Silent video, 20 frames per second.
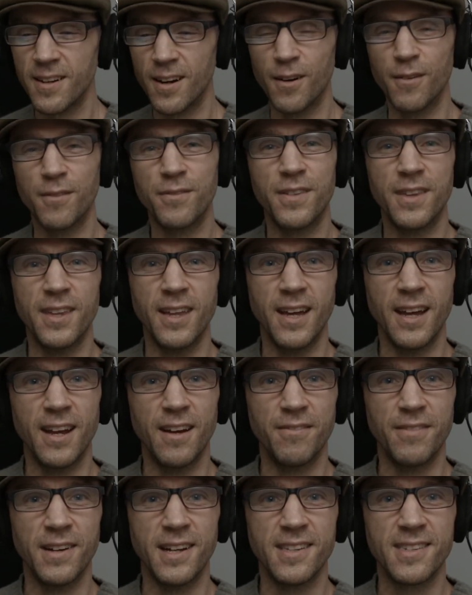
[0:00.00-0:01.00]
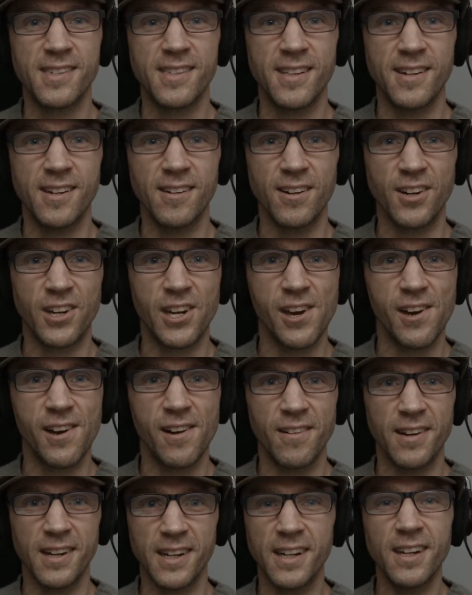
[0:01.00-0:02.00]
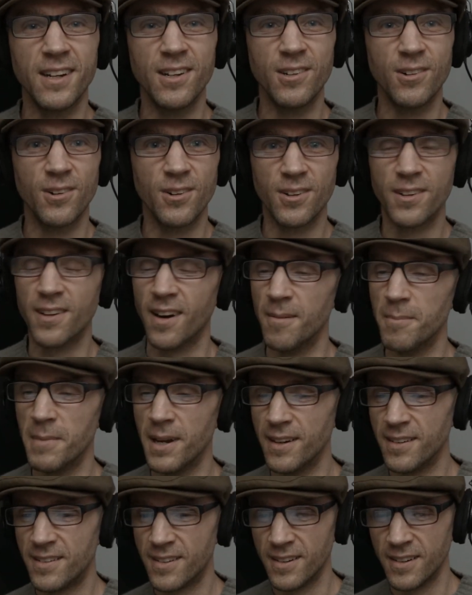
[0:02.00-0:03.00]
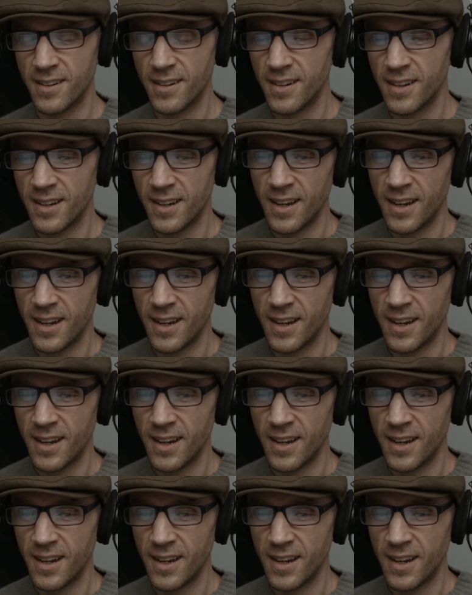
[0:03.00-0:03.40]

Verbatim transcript: of the events that are occurring in your dimension.